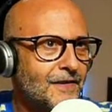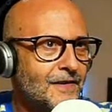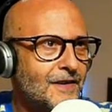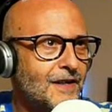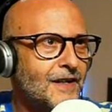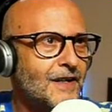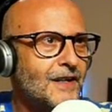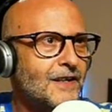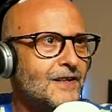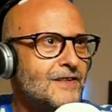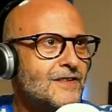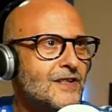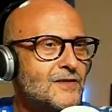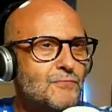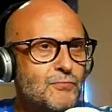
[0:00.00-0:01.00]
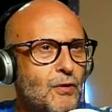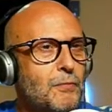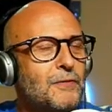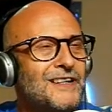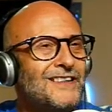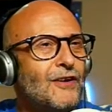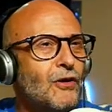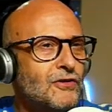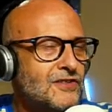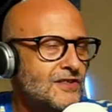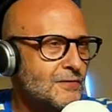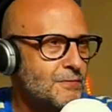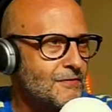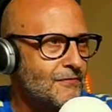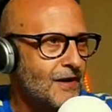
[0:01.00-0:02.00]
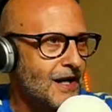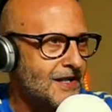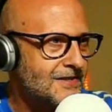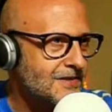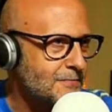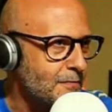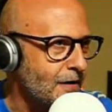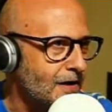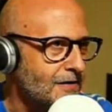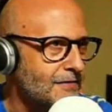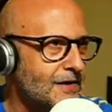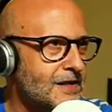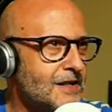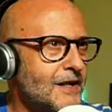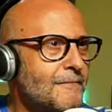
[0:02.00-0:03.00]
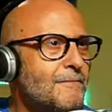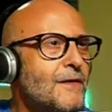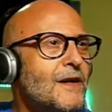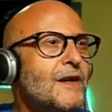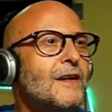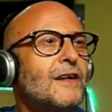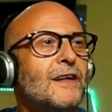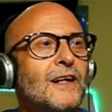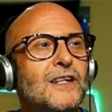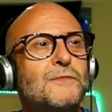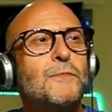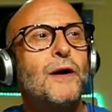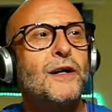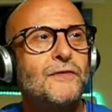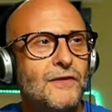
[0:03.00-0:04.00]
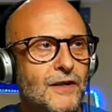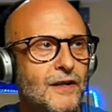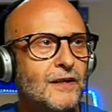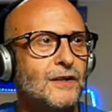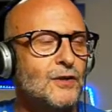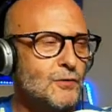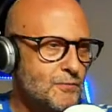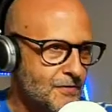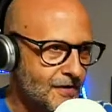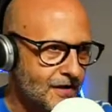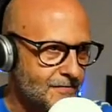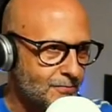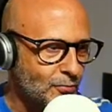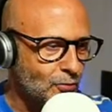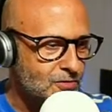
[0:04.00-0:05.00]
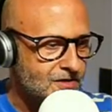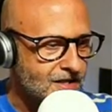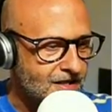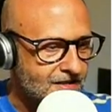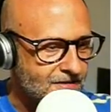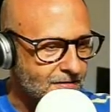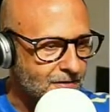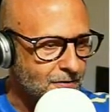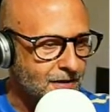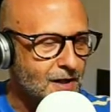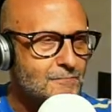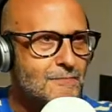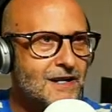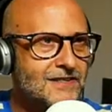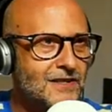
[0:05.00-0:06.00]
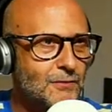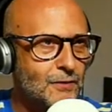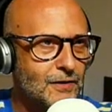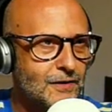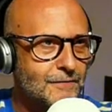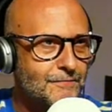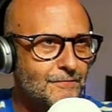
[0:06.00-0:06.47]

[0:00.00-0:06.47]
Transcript: And it's probably locked, to be fair, because it's part of a loop that I've brought in, so I don't want to go messing with it.